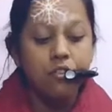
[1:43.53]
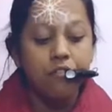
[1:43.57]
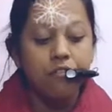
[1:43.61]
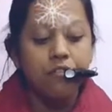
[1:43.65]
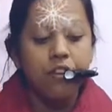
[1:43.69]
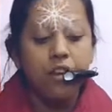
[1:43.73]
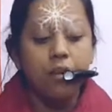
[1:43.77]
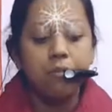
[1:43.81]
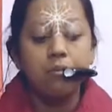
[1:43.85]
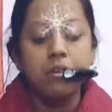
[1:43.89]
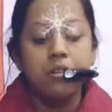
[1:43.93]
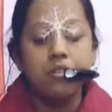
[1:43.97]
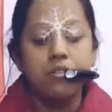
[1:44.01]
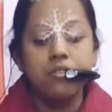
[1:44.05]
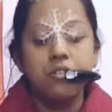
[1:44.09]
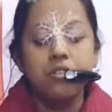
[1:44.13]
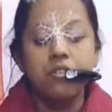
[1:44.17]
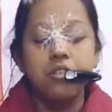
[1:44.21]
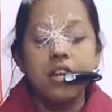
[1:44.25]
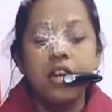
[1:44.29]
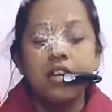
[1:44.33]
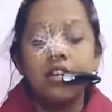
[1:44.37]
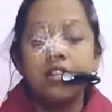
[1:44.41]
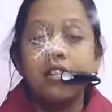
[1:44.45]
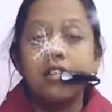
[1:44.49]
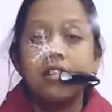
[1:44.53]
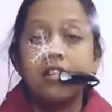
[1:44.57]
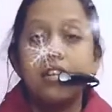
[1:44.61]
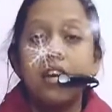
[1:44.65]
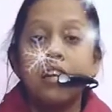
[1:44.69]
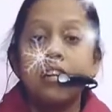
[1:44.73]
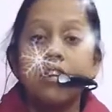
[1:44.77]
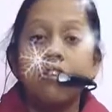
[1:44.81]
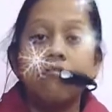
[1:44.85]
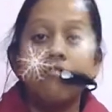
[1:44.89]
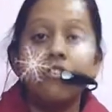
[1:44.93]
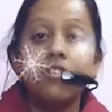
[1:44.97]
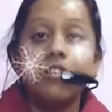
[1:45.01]
of Fabian Society
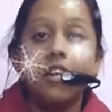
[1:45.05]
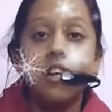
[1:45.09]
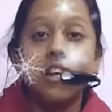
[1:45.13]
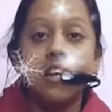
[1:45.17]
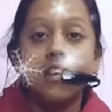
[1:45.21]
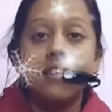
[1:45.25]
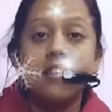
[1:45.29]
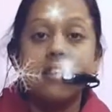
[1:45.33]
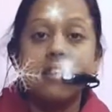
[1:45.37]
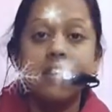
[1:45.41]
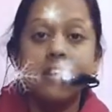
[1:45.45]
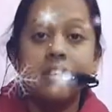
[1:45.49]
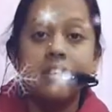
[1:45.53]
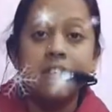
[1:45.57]
and he was elected